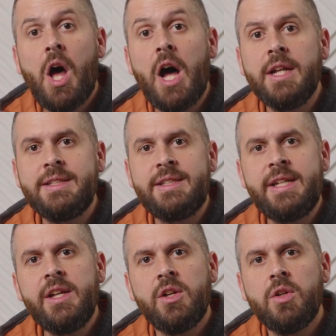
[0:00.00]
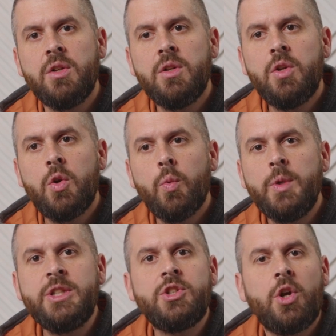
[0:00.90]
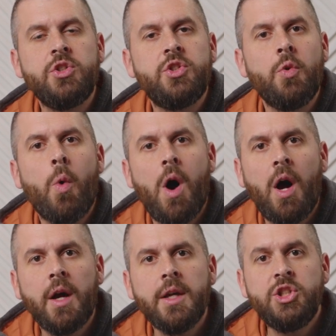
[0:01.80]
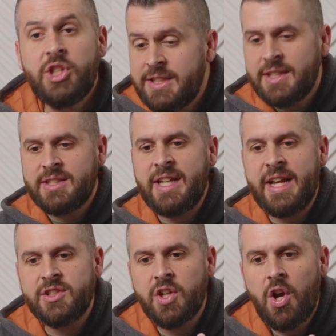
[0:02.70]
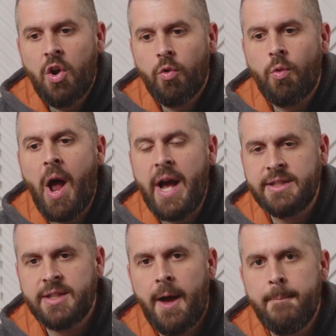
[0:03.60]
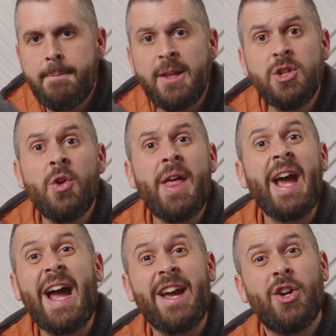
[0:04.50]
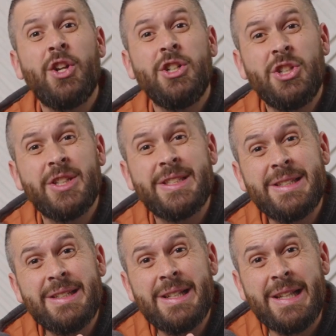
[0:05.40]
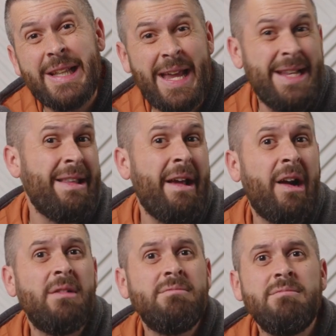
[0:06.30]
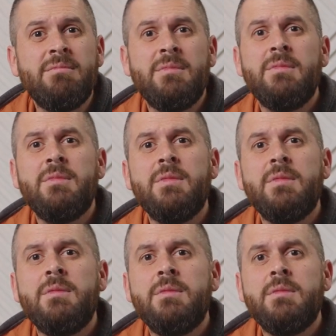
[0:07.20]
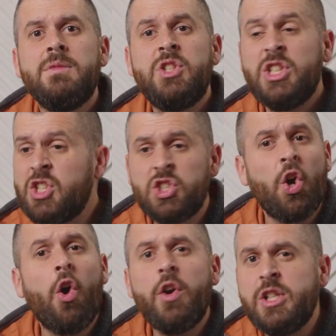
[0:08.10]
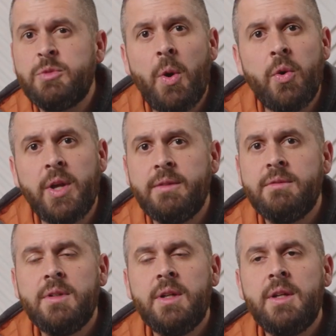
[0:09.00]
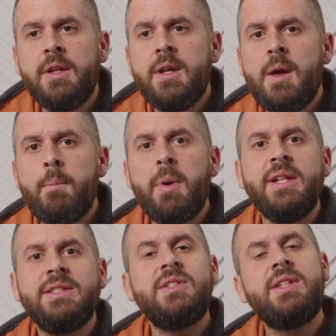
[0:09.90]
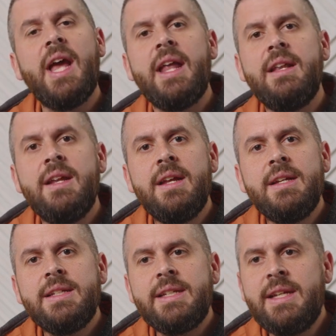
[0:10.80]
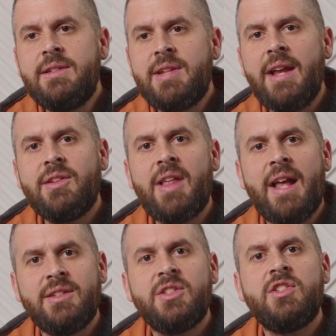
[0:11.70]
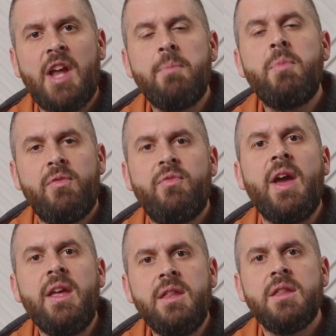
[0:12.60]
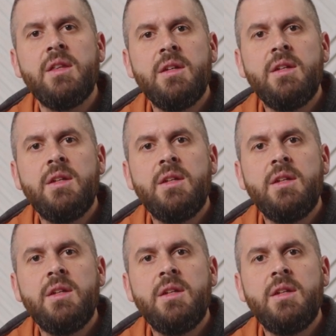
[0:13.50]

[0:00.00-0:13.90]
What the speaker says: until we start to walk. Jesus says, rise up. And you know, that guy could have just lain there. Jesus has already spoken. But instead, he takes that step of faith